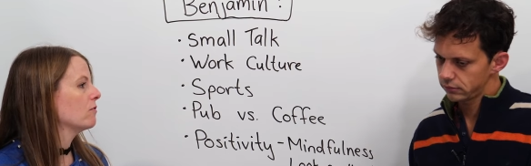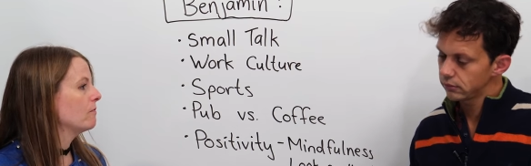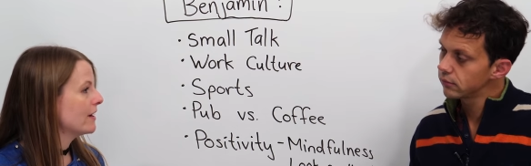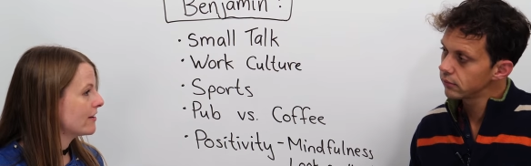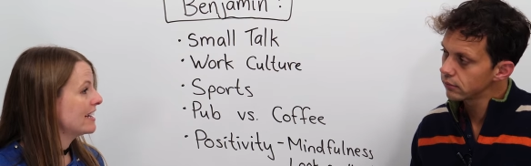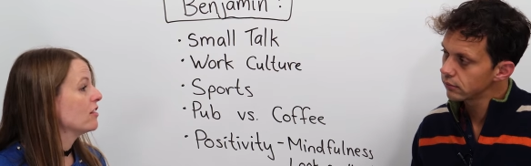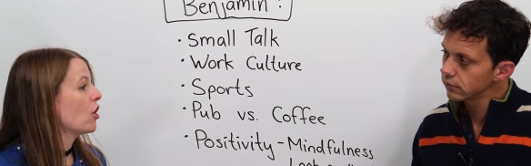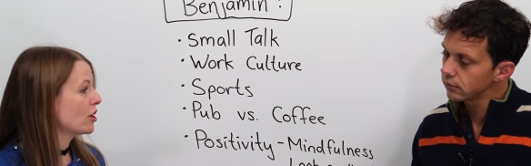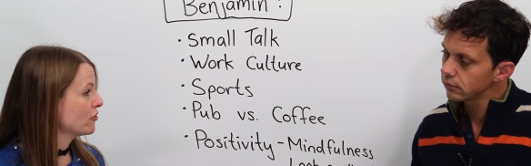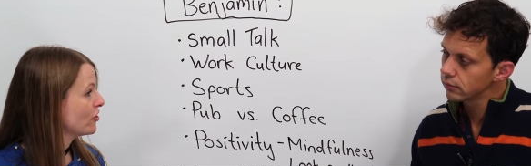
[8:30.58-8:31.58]
Speaker 1: very
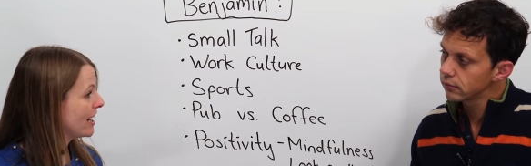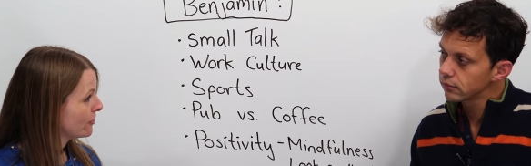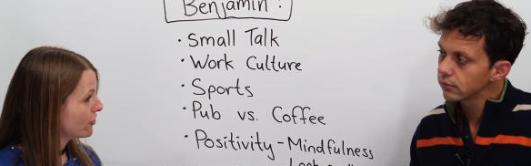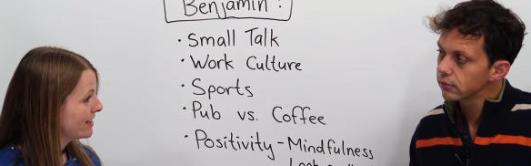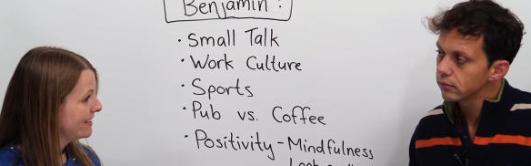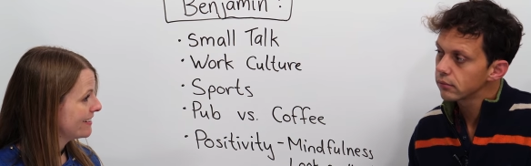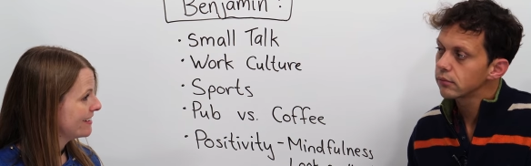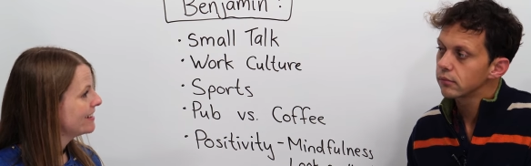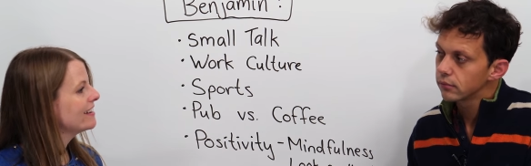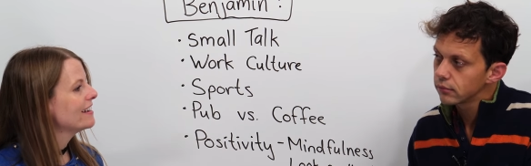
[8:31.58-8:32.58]
large countries,
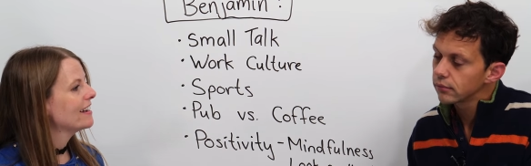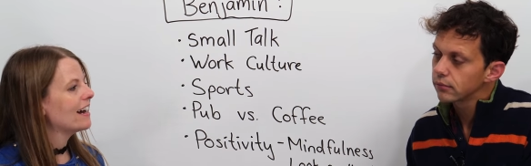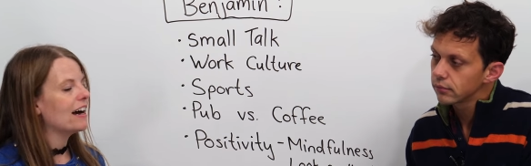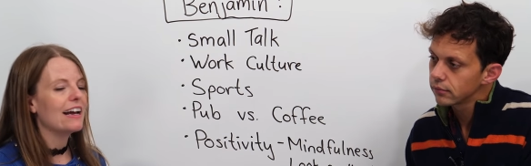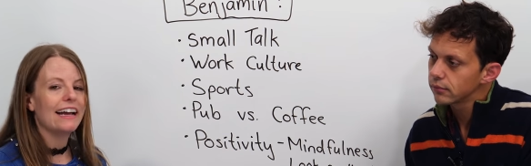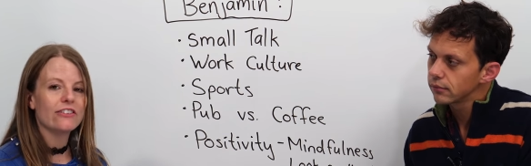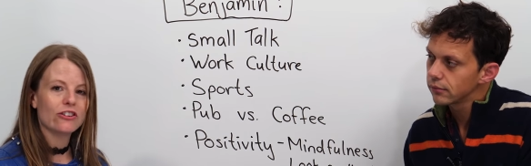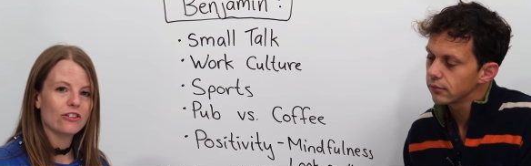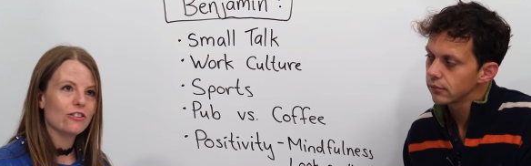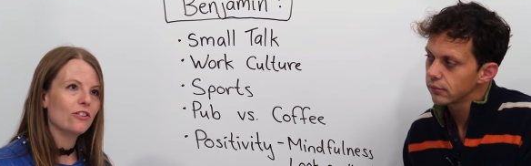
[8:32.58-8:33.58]

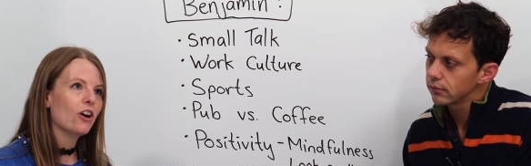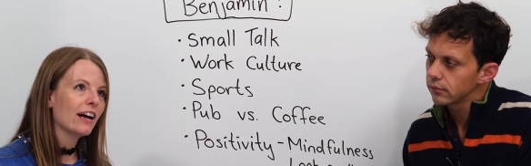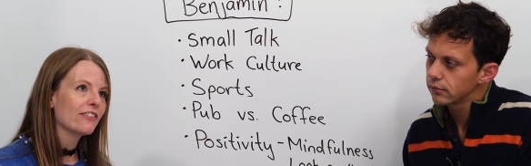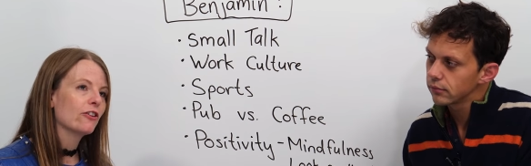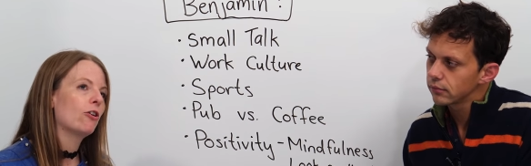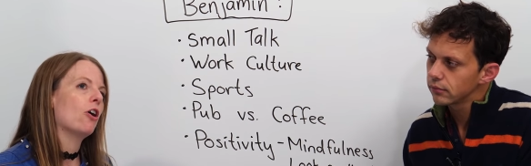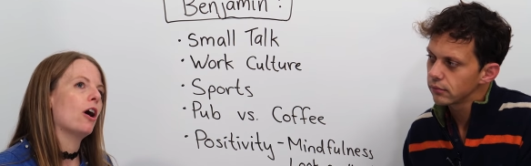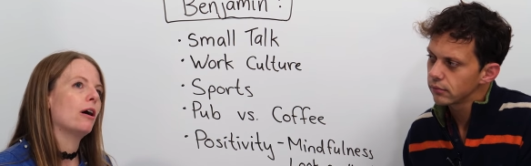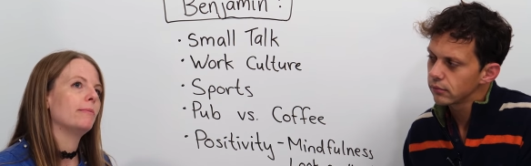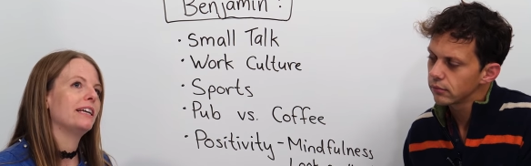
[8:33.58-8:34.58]
it's not so
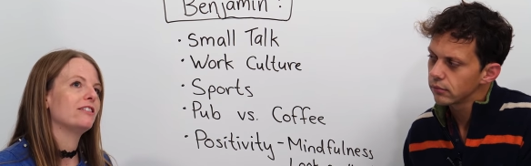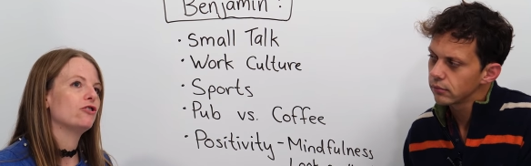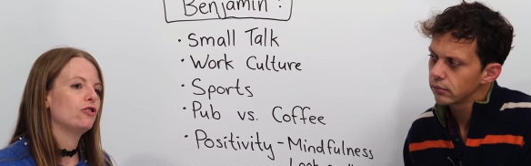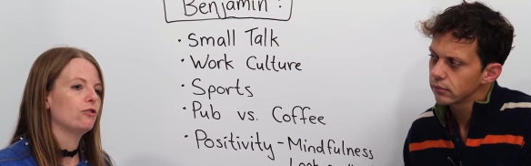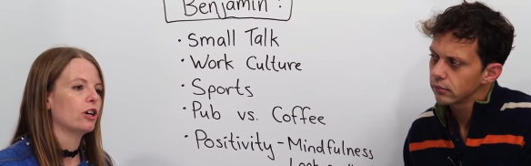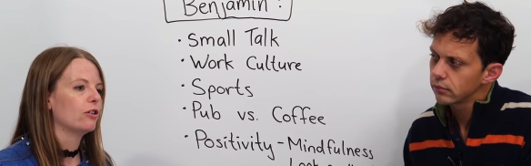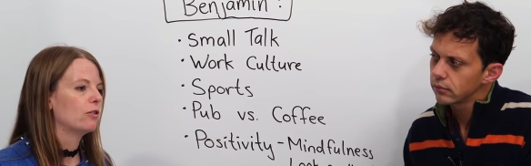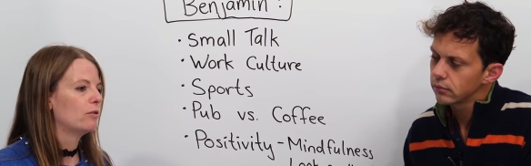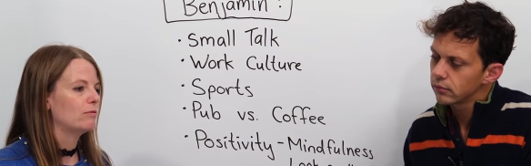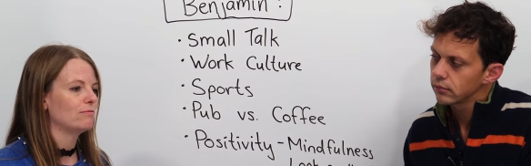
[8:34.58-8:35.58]
common to
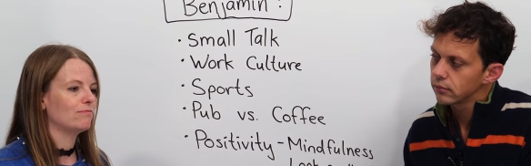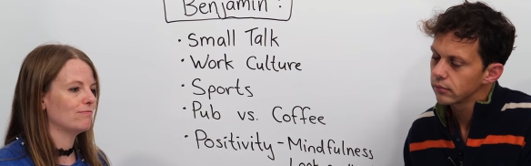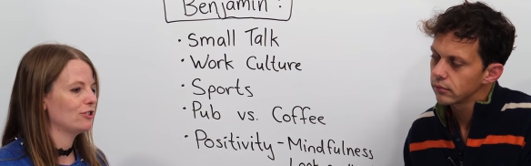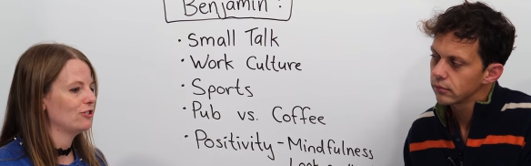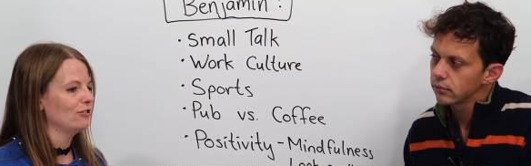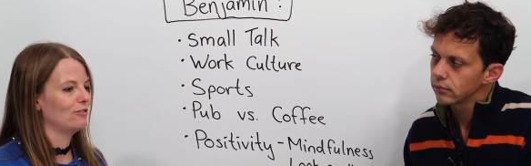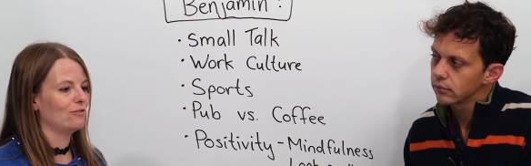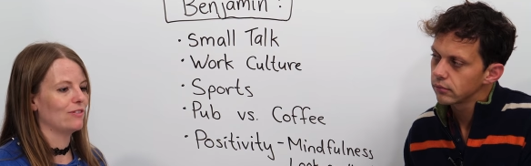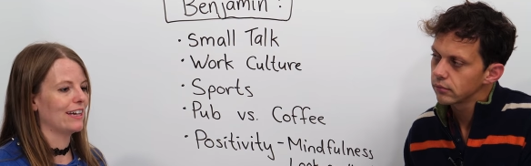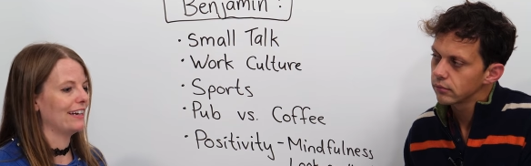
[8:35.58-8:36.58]
go
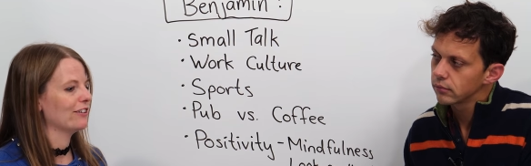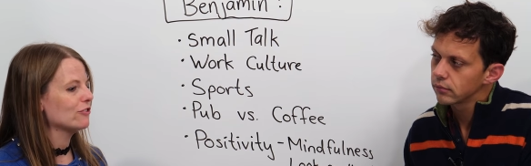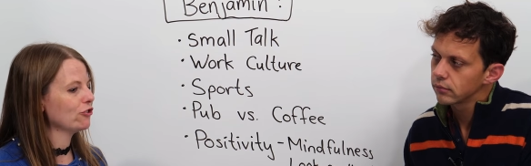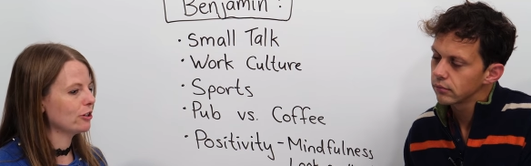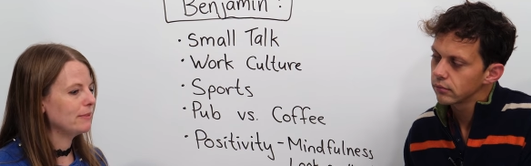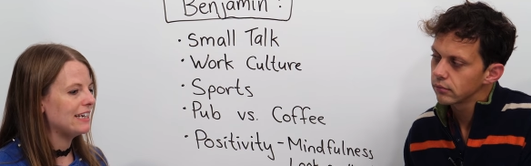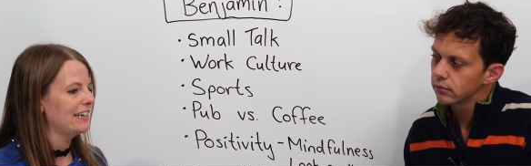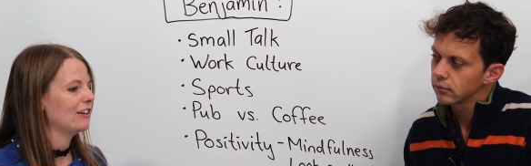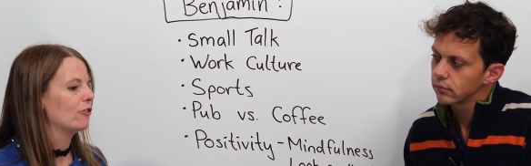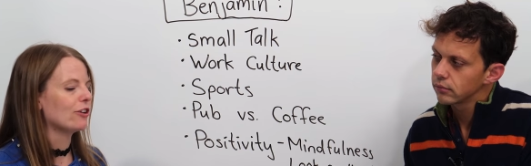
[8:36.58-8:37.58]
to like
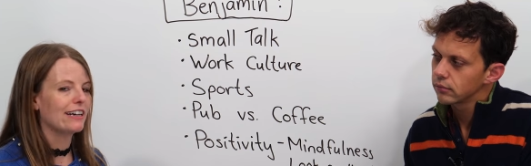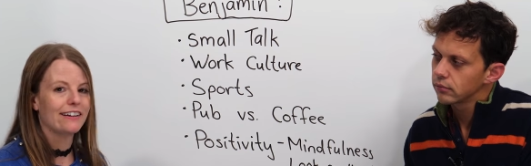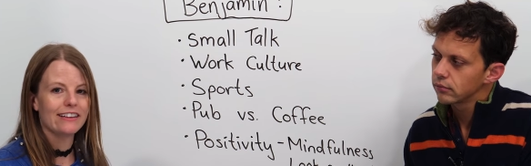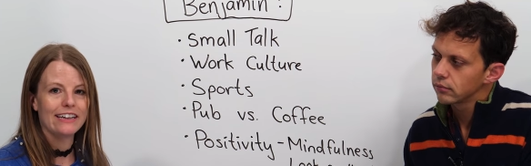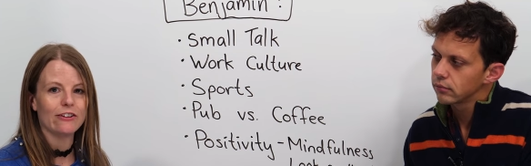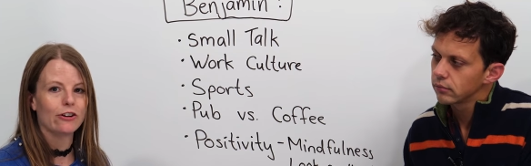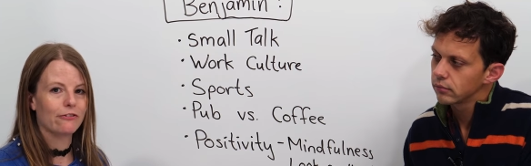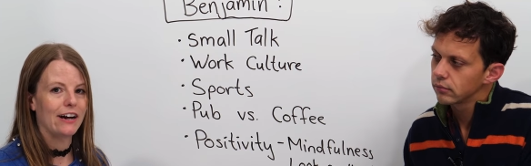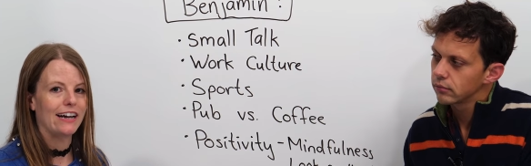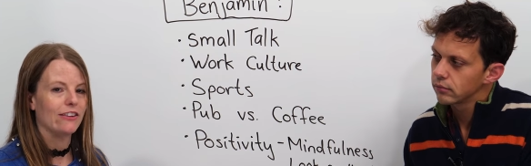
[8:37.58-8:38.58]
Germany or Italy or
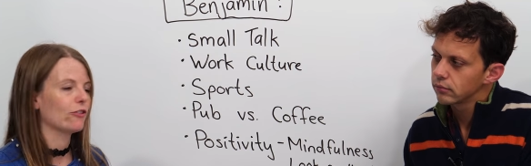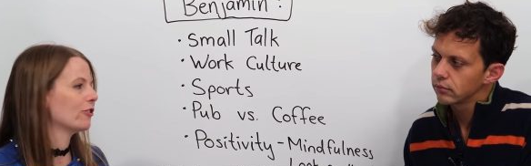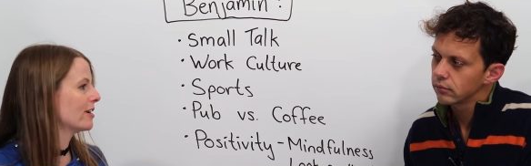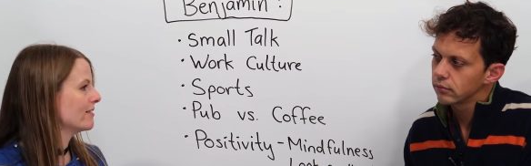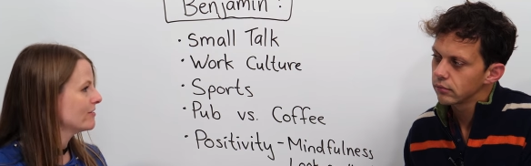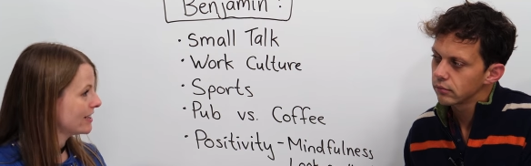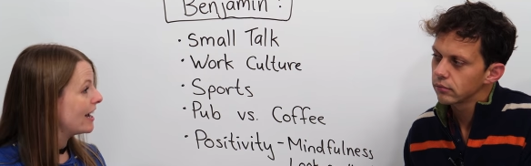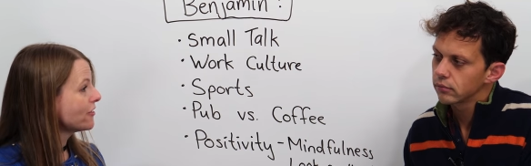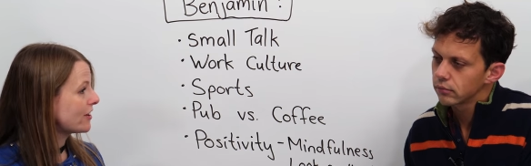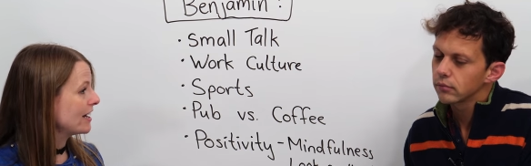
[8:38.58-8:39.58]
France or to
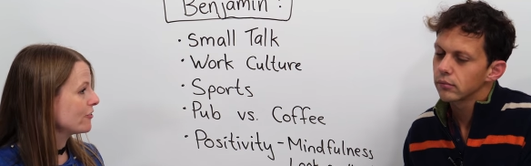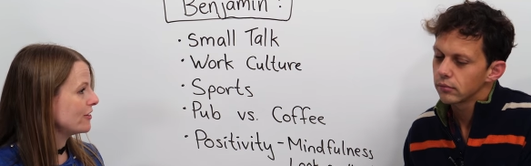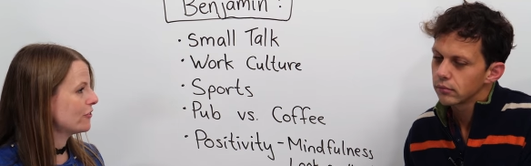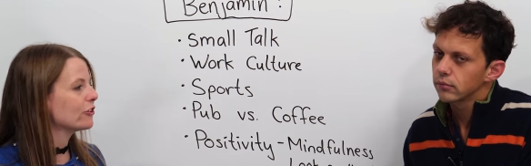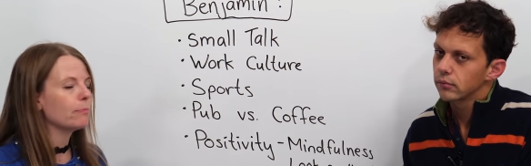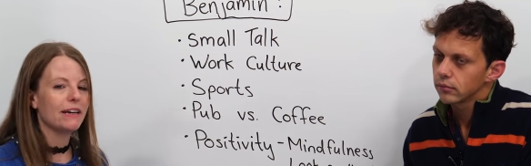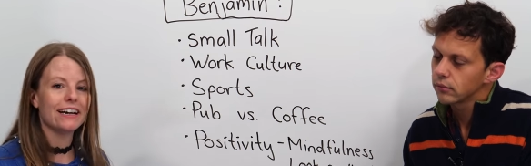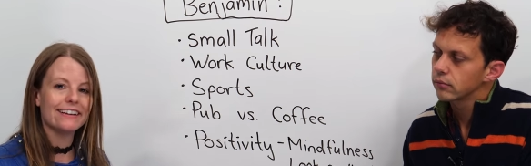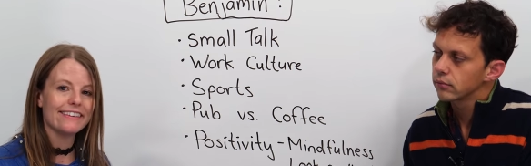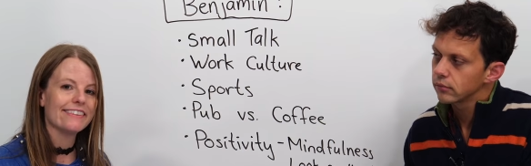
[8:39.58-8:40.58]
other countries just
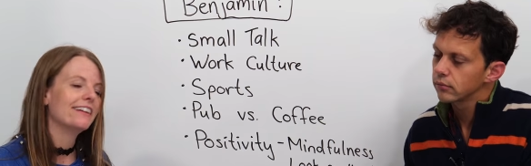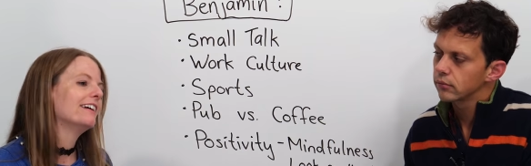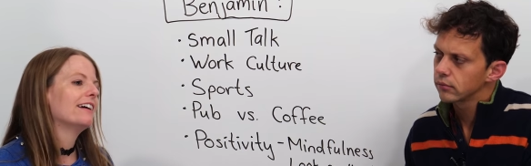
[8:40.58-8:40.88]
because,